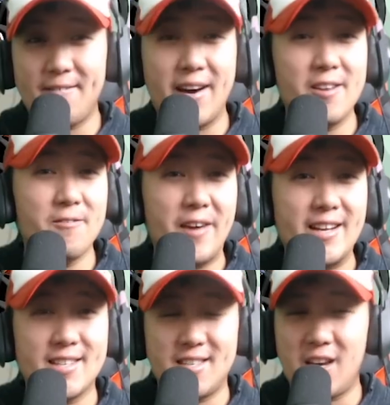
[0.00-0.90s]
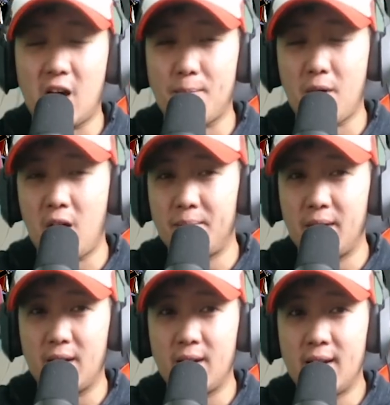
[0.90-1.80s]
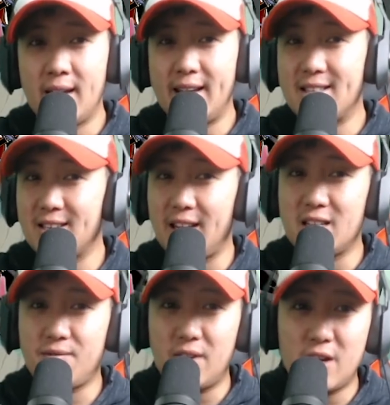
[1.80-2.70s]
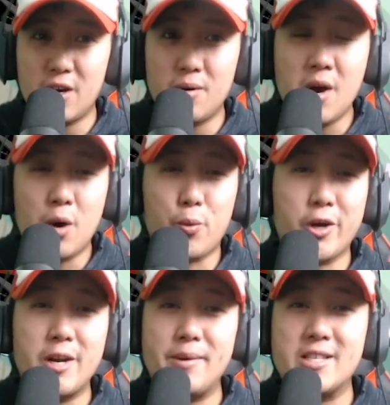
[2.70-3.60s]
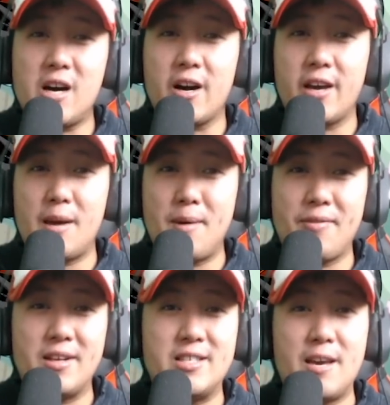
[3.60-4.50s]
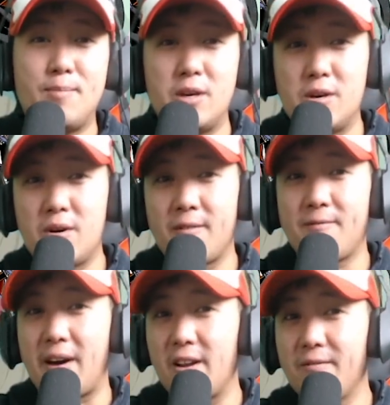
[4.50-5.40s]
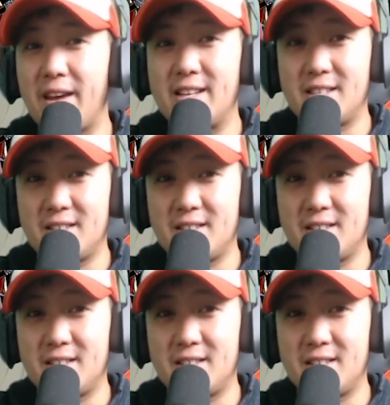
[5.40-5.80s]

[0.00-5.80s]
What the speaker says: Final Fantasy Opera Omnia. In today's video, we're going to be talking about the debut of Final Fantasy